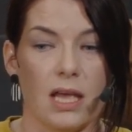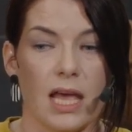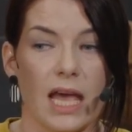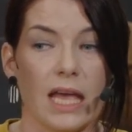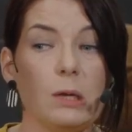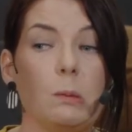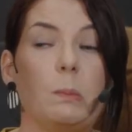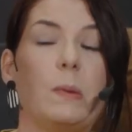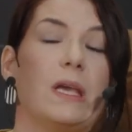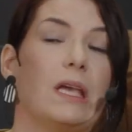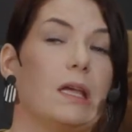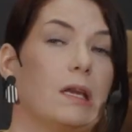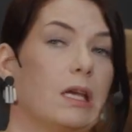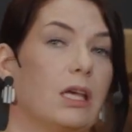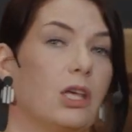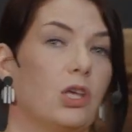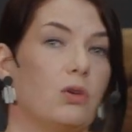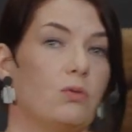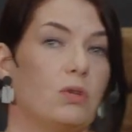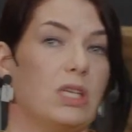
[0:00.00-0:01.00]
at the
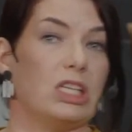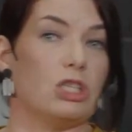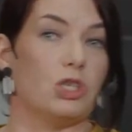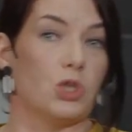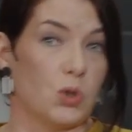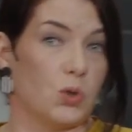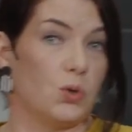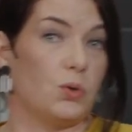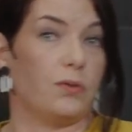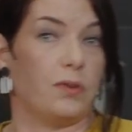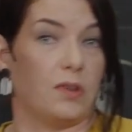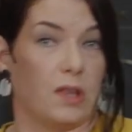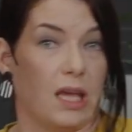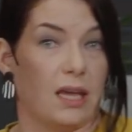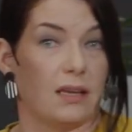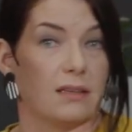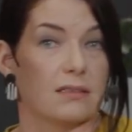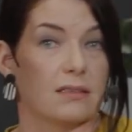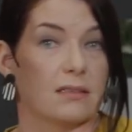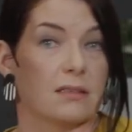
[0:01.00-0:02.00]
beginning you need two
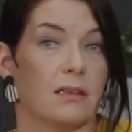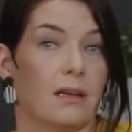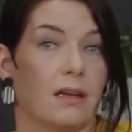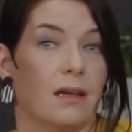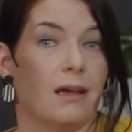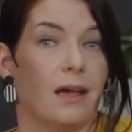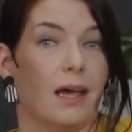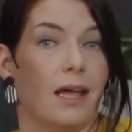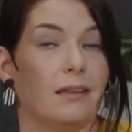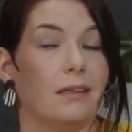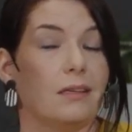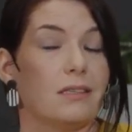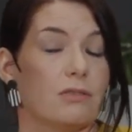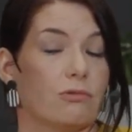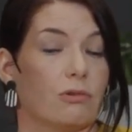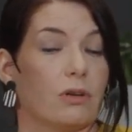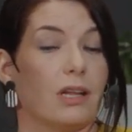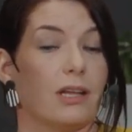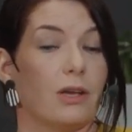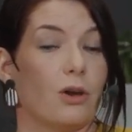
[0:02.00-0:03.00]
things, and it's
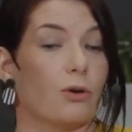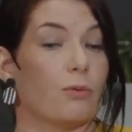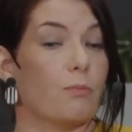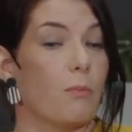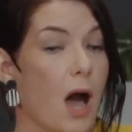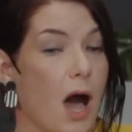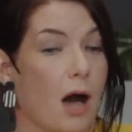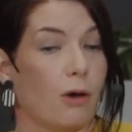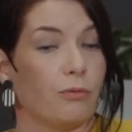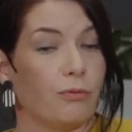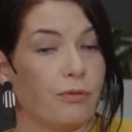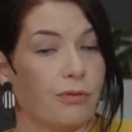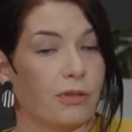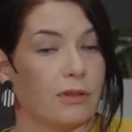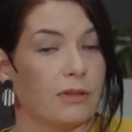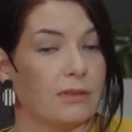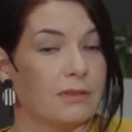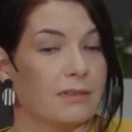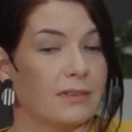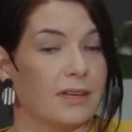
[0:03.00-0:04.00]
really your mouth
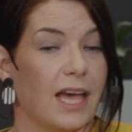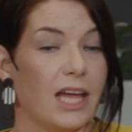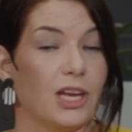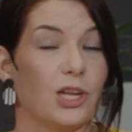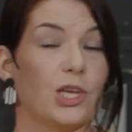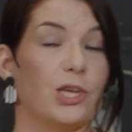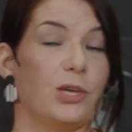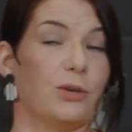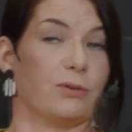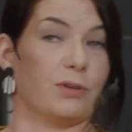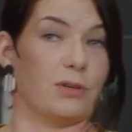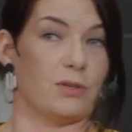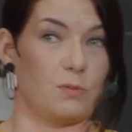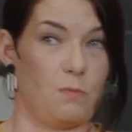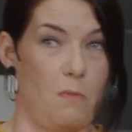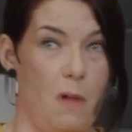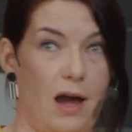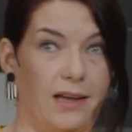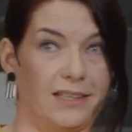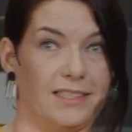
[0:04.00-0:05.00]
and curious
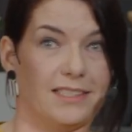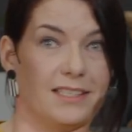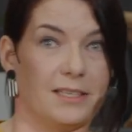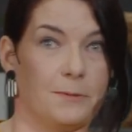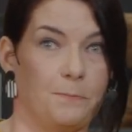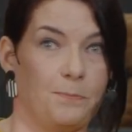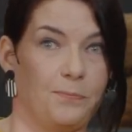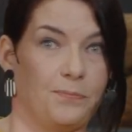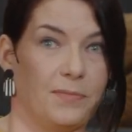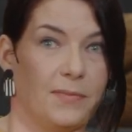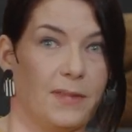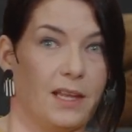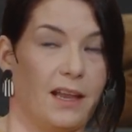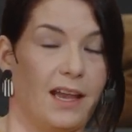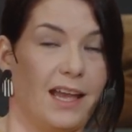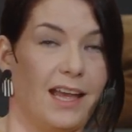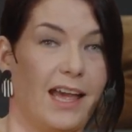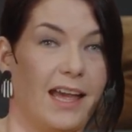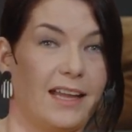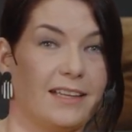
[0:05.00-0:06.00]
mind.
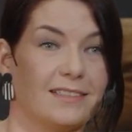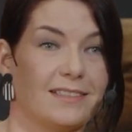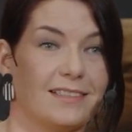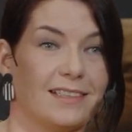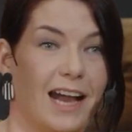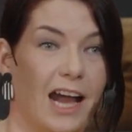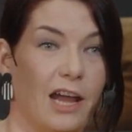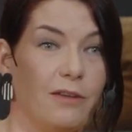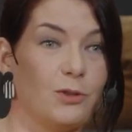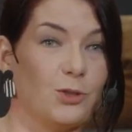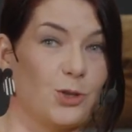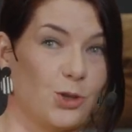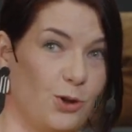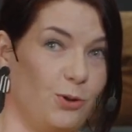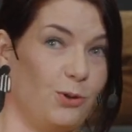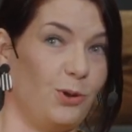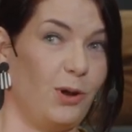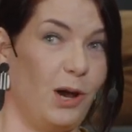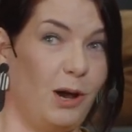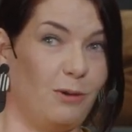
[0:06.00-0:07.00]
And I will show
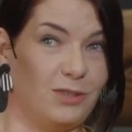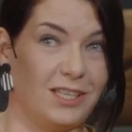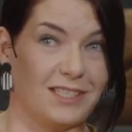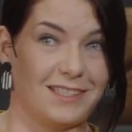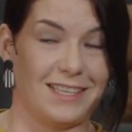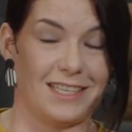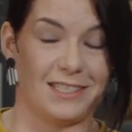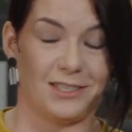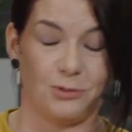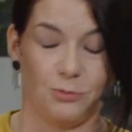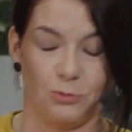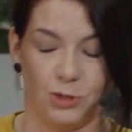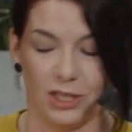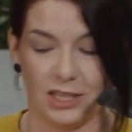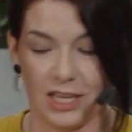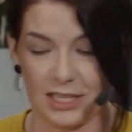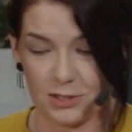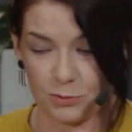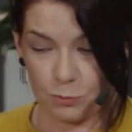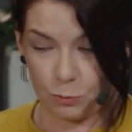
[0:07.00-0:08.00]
you how does this
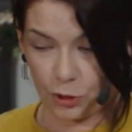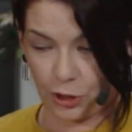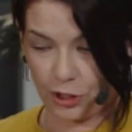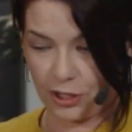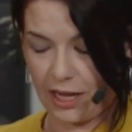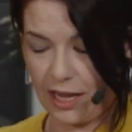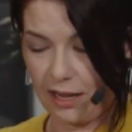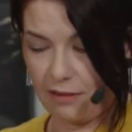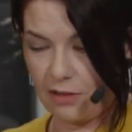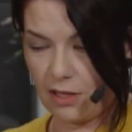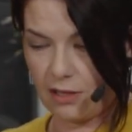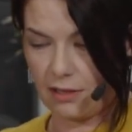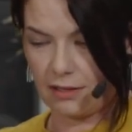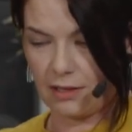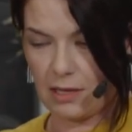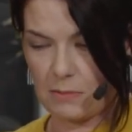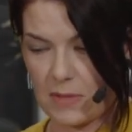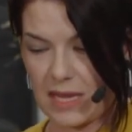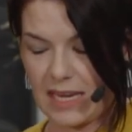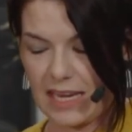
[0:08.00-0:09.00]
this work. I will
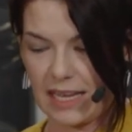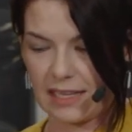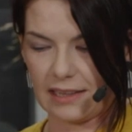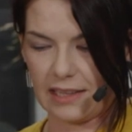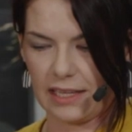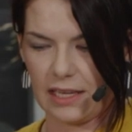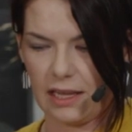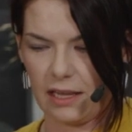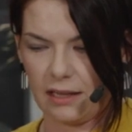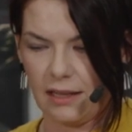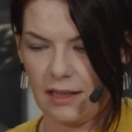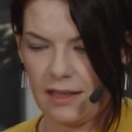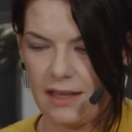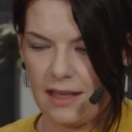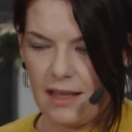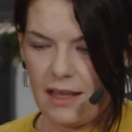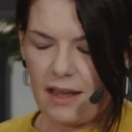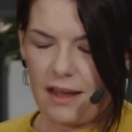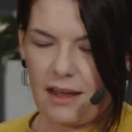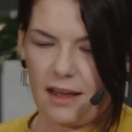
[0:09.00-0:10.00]
immediately
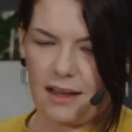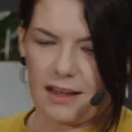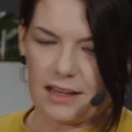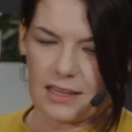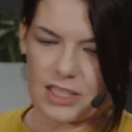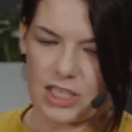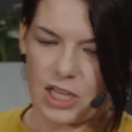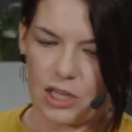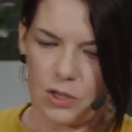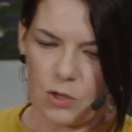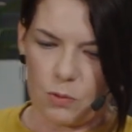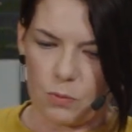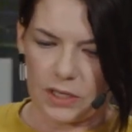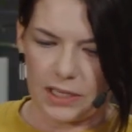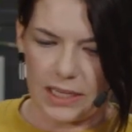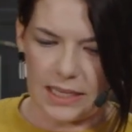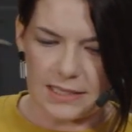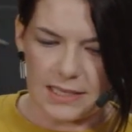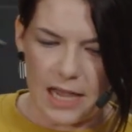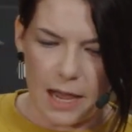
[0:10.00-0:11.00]
uh, tell you one
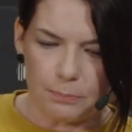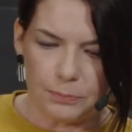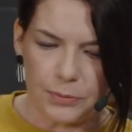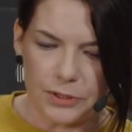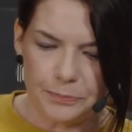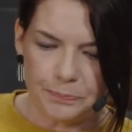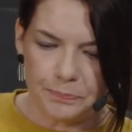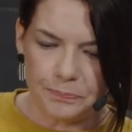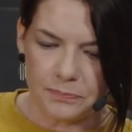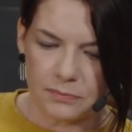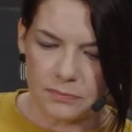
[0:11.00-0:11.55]
example.